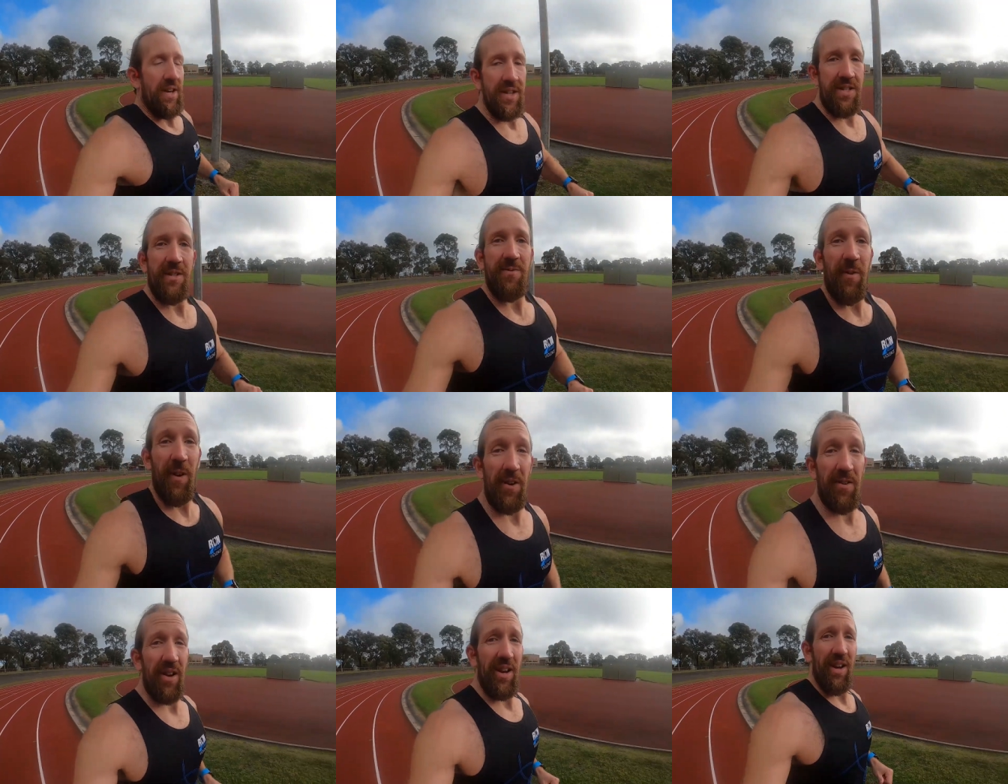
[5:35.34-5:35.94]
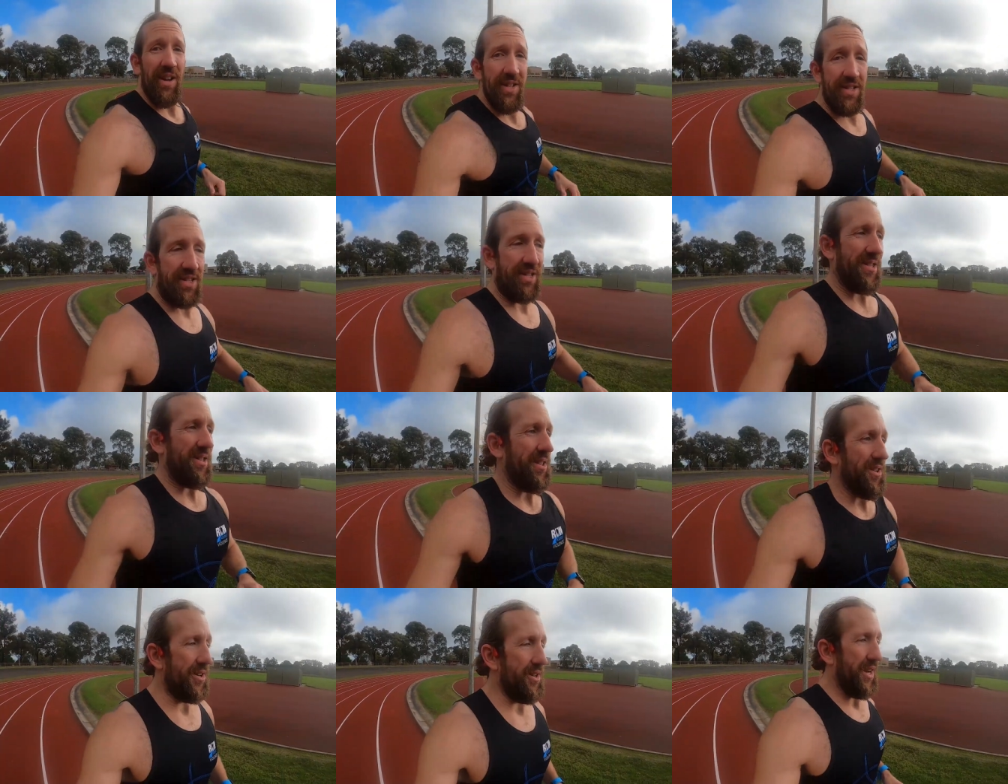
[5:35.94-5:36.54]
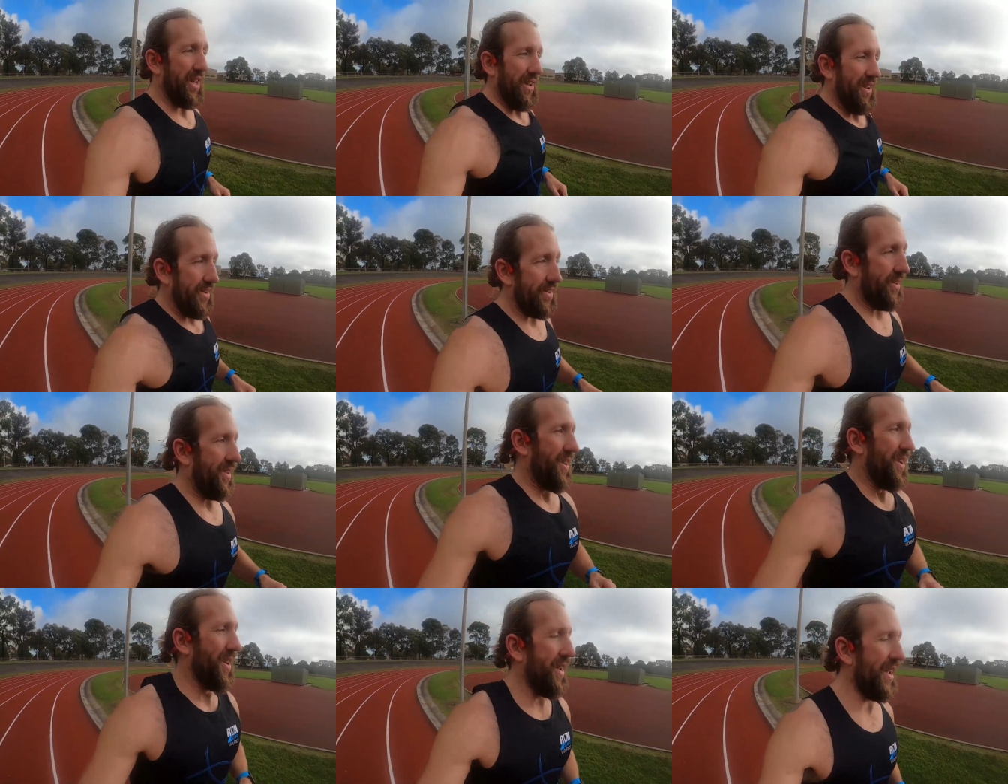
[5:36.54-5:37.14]
It's very hard to slow
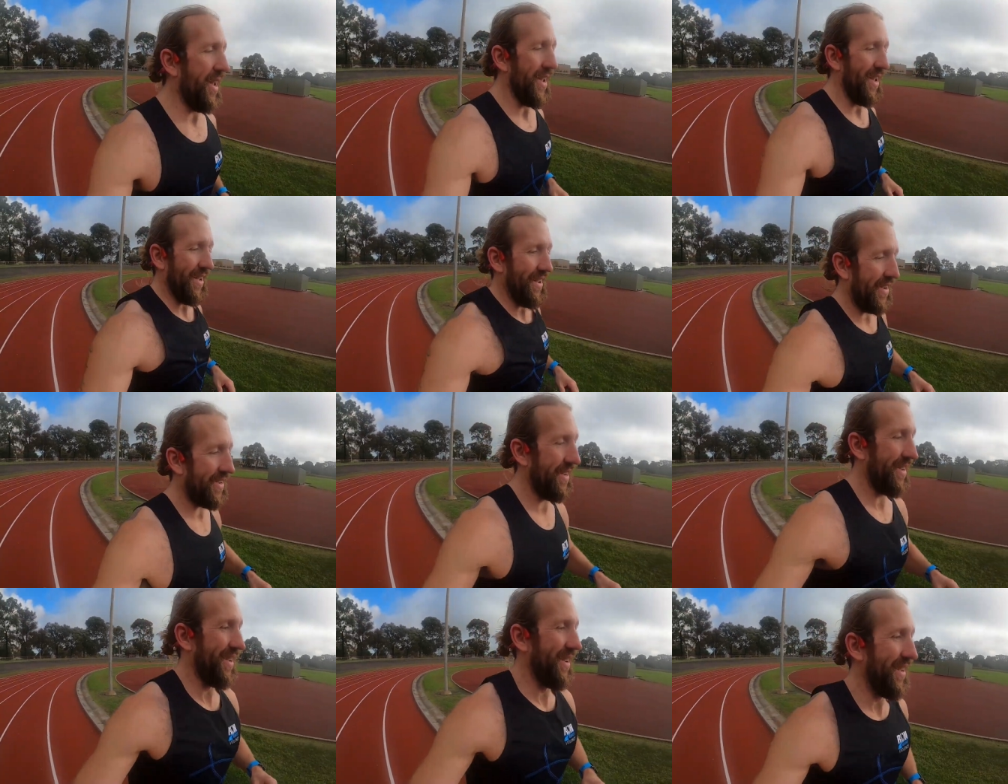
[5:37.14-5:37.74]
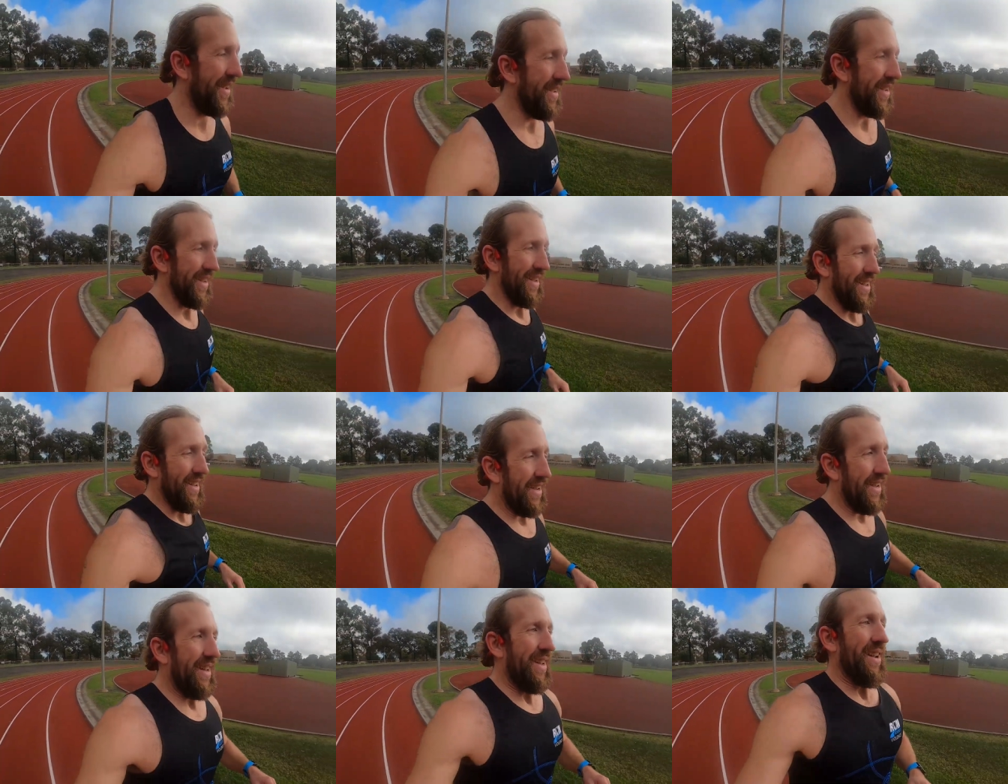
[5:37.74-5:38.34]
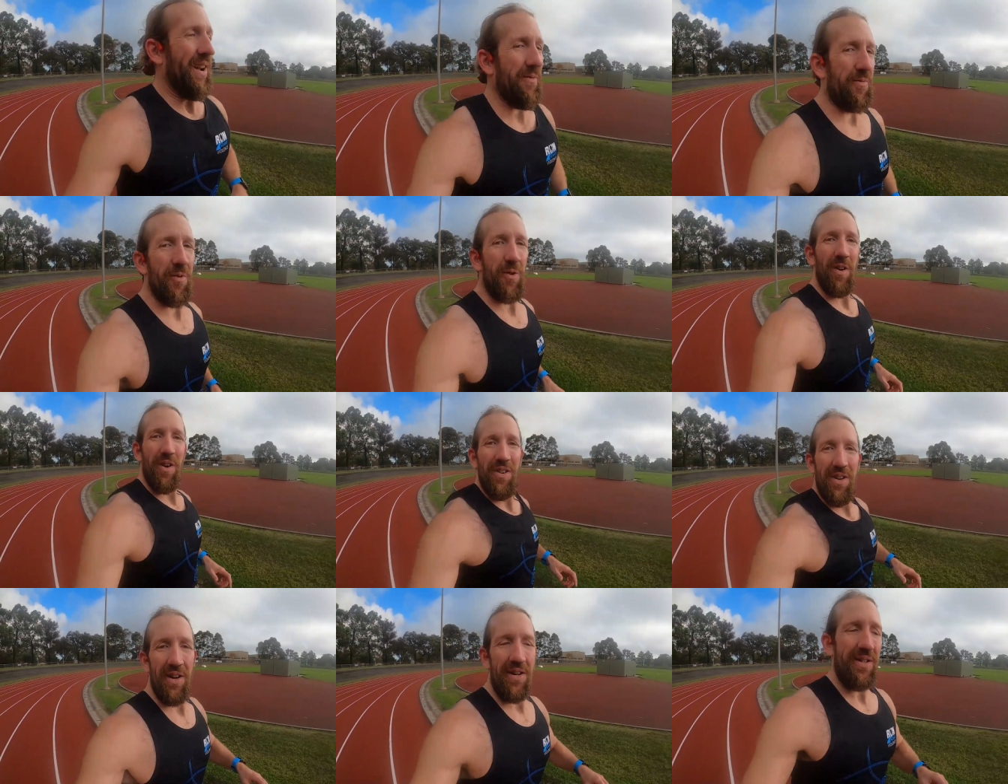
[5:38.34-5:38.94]
down.
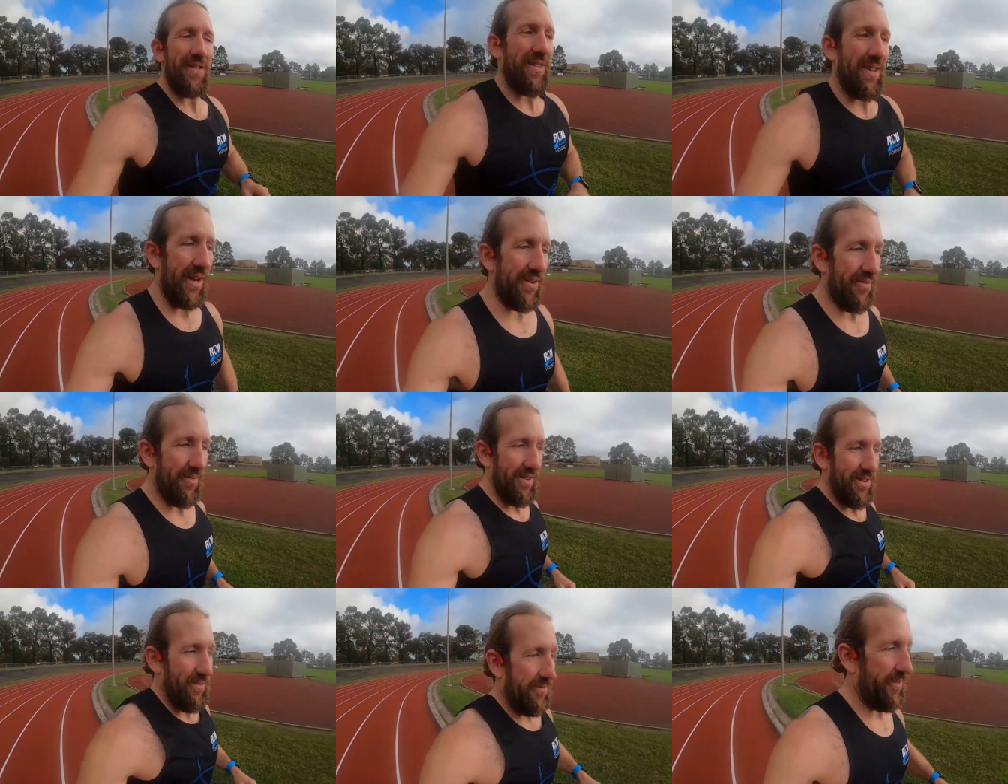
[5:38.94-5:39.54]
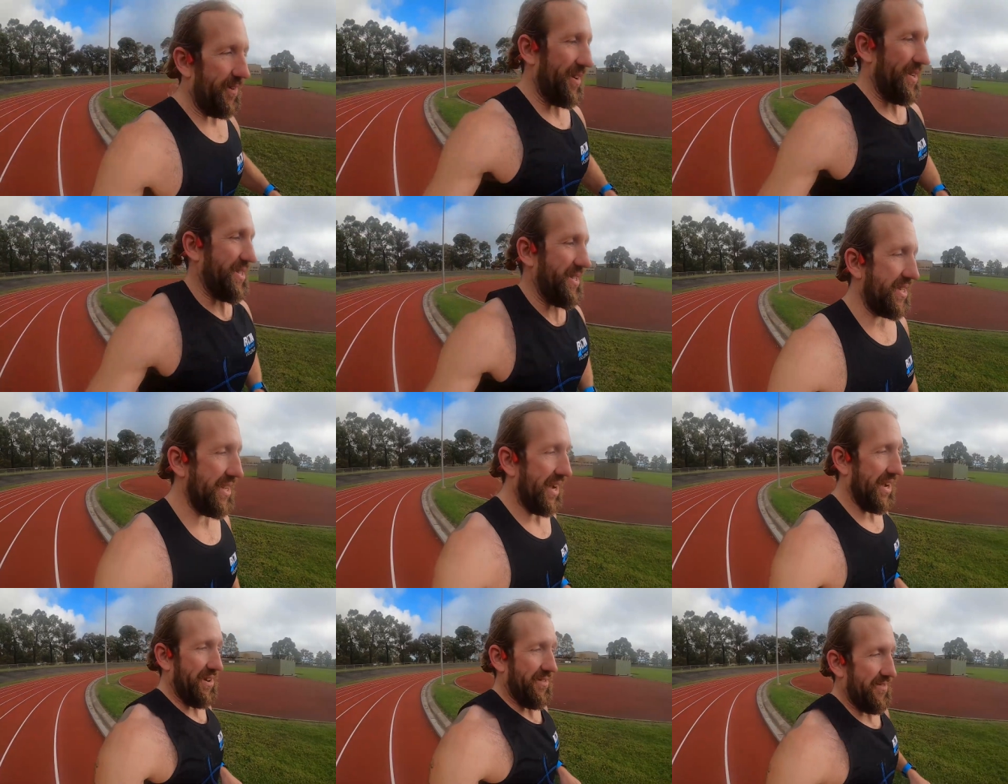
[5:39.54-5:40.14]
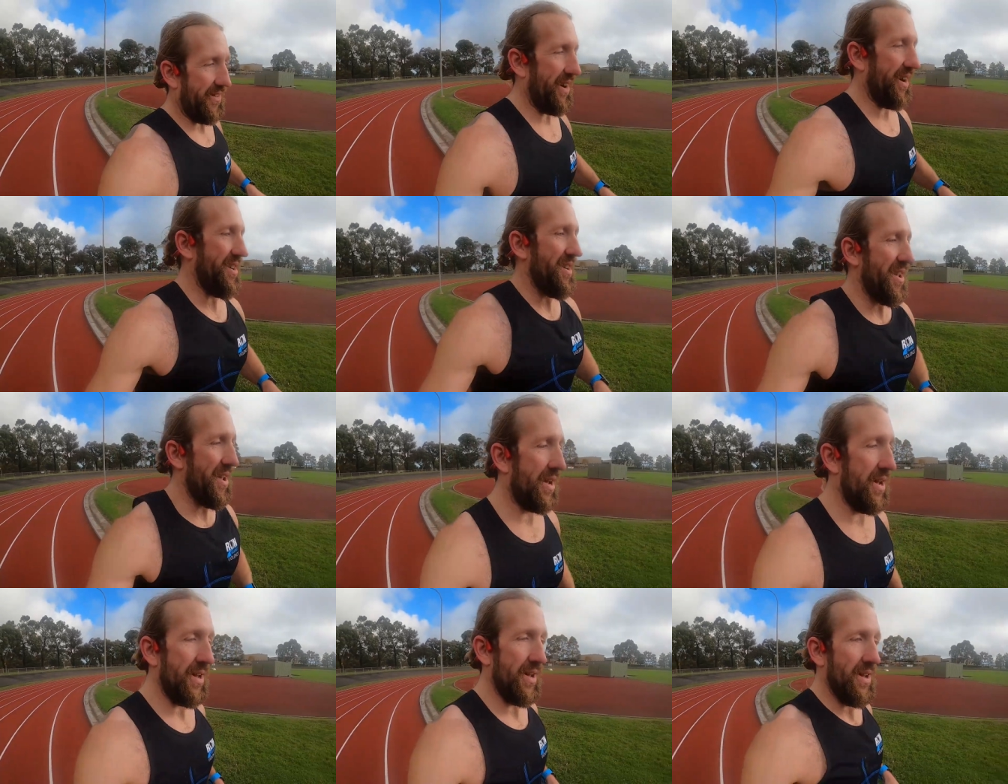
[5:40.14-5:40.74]
Everyone knows that when you first start a
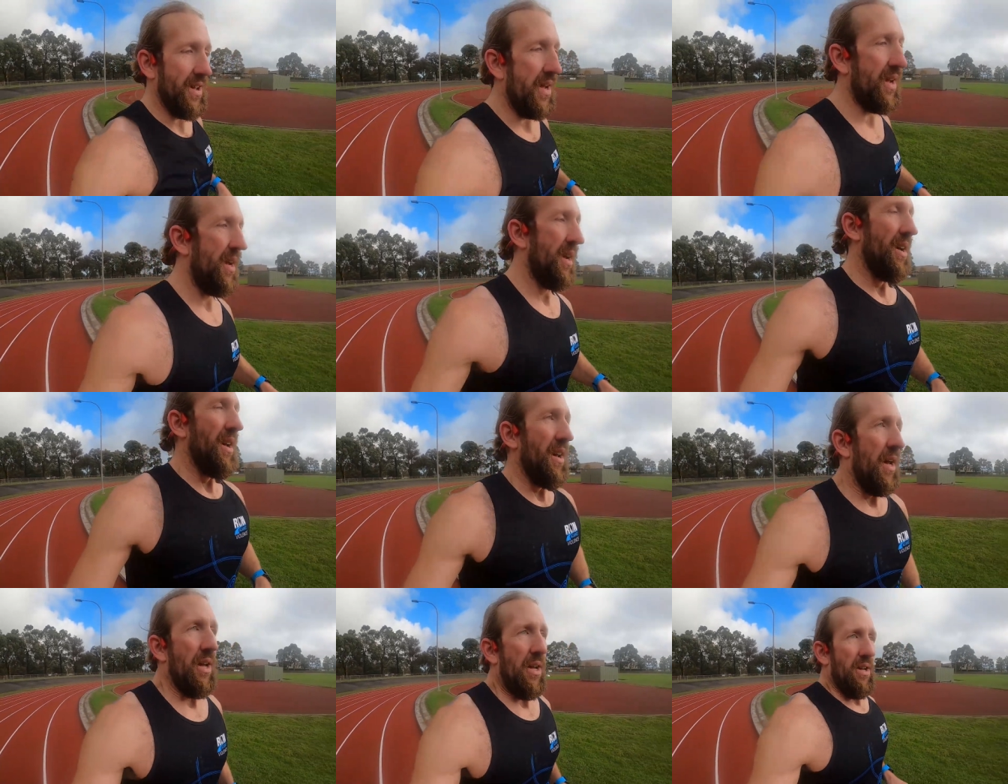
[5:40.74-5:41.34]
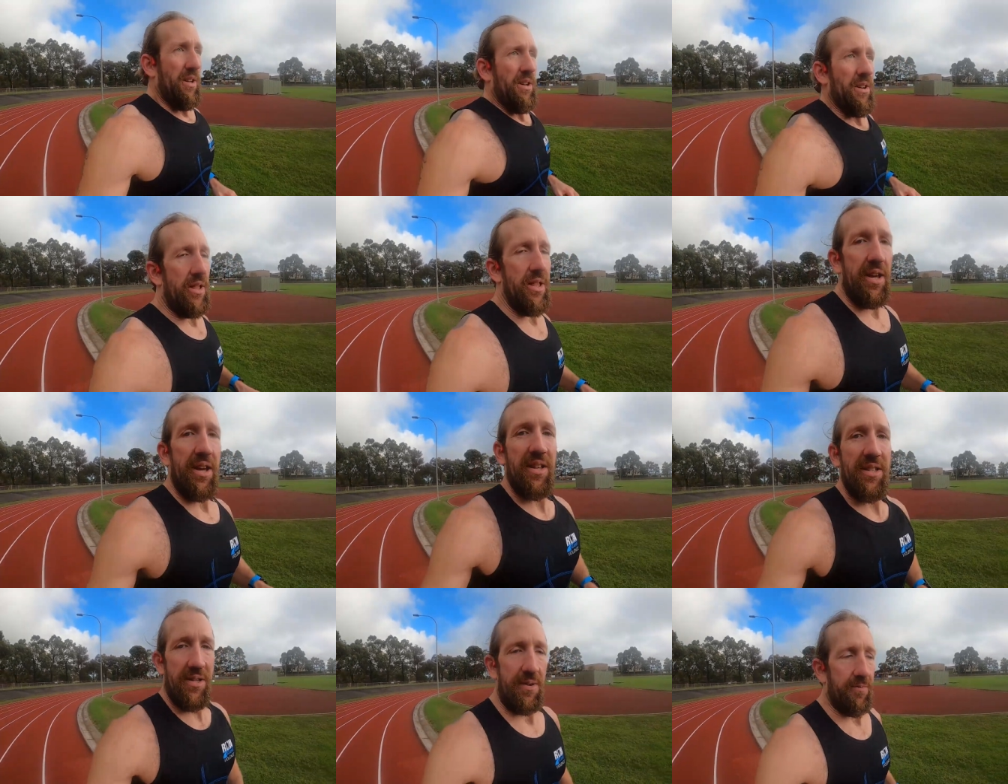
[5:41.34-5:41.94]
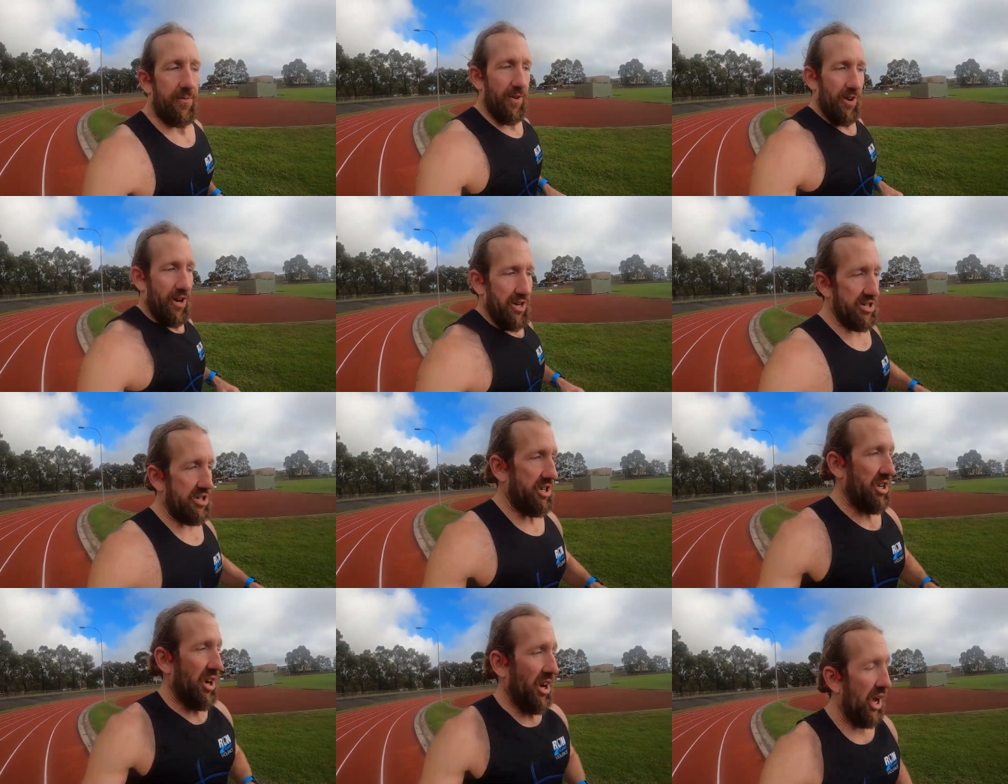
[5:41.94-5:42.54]
run, your legs are
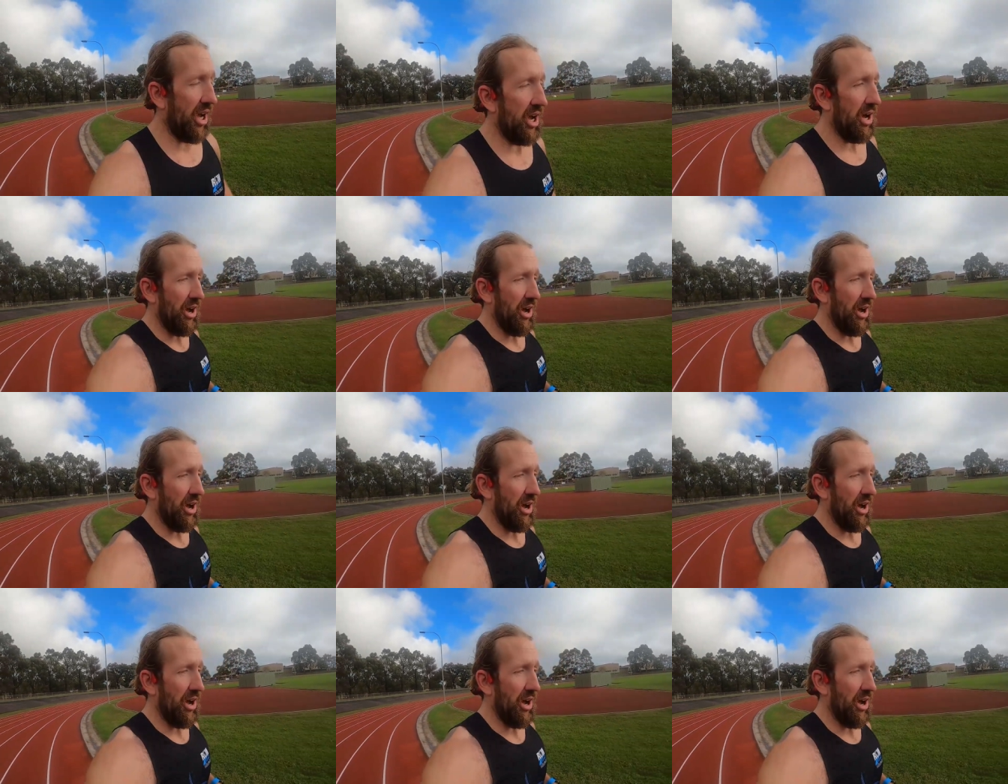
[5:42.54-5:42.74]
fresh